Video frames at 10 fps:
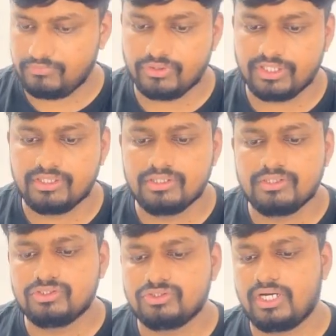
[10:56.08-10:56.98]
Okay,
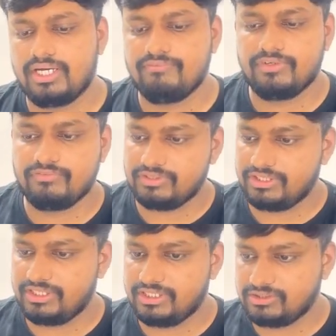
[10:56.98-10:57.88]
so
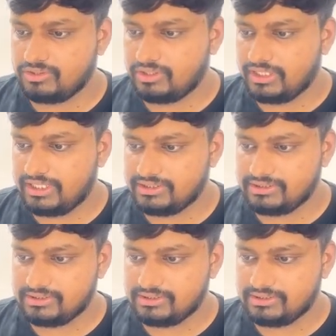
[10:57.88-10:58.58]
RM113 does not has